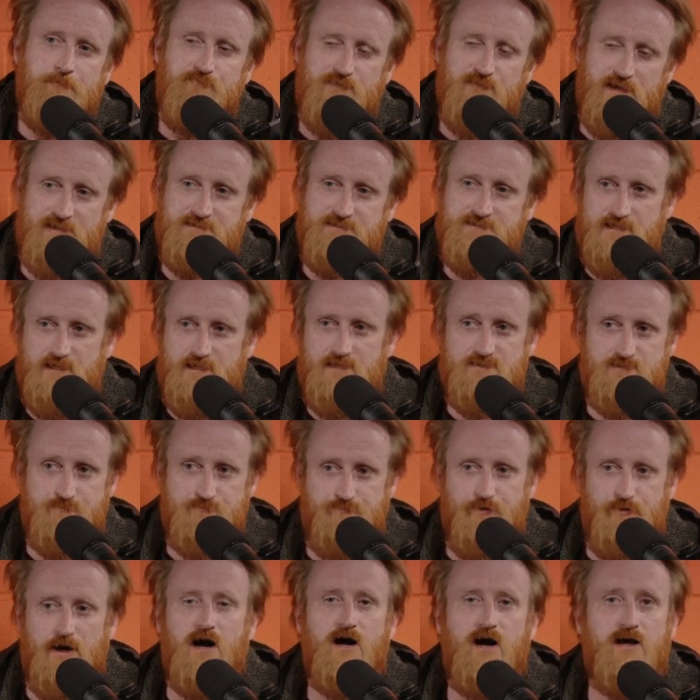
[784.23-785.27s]
has his
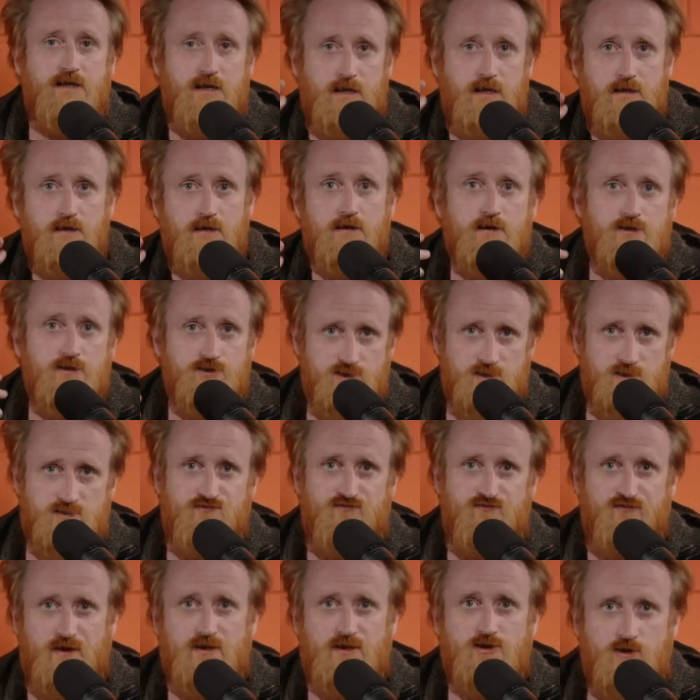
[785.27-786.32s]
body
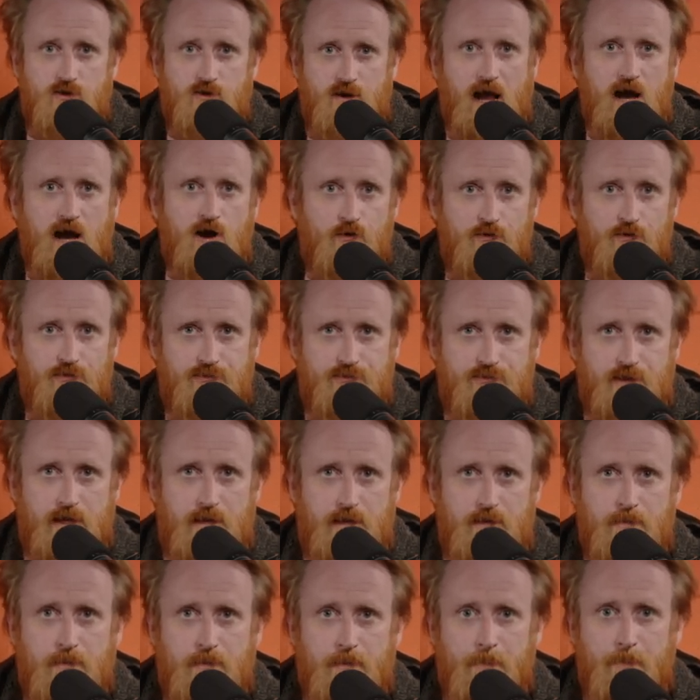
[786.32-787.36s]
just figured out
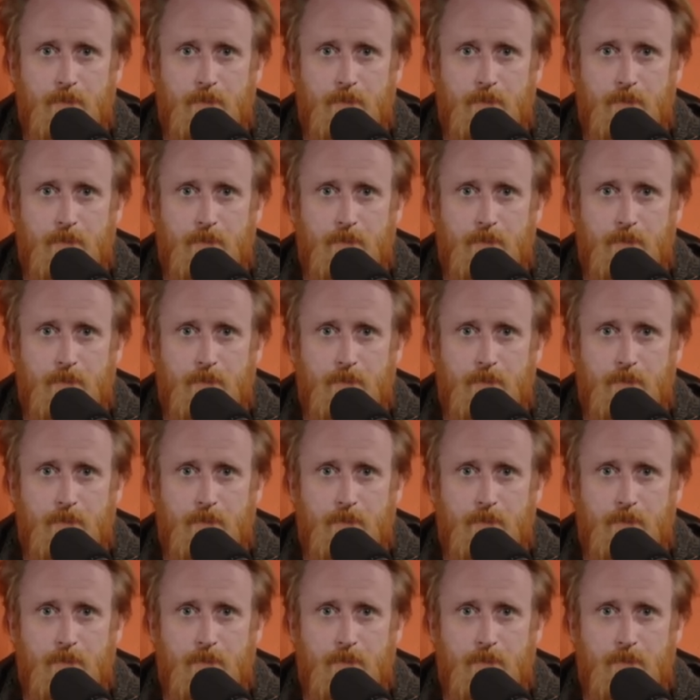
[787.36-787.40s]
that